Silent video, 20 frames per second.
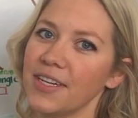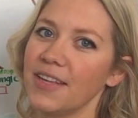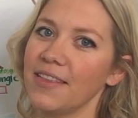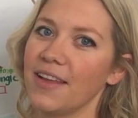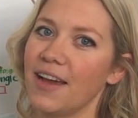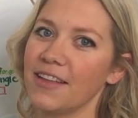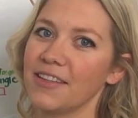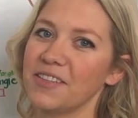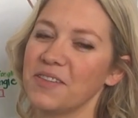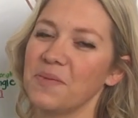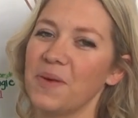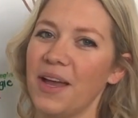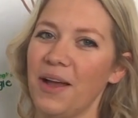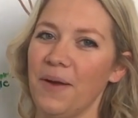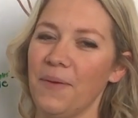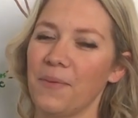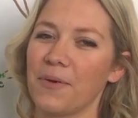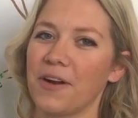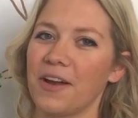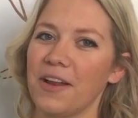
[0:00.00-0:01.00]
and that's
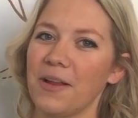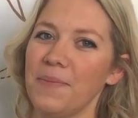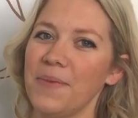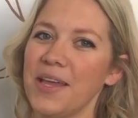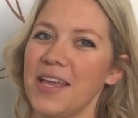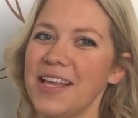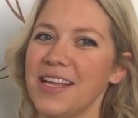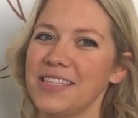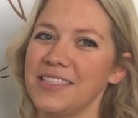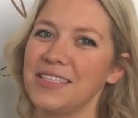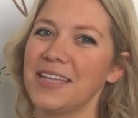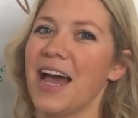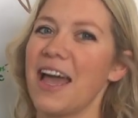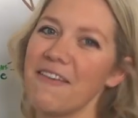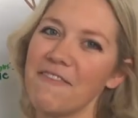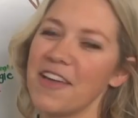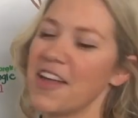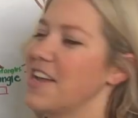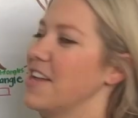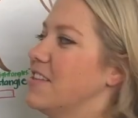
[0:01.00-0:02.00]
what we're going to be
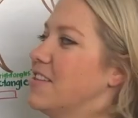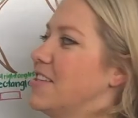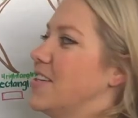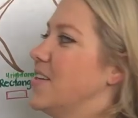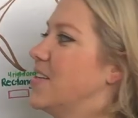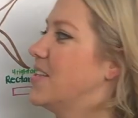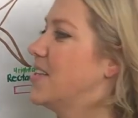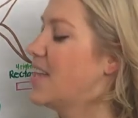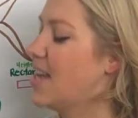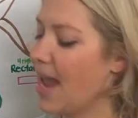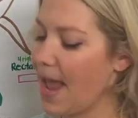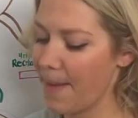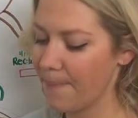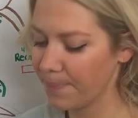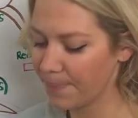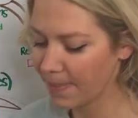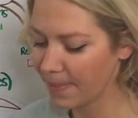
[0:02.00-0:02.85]
diving into today.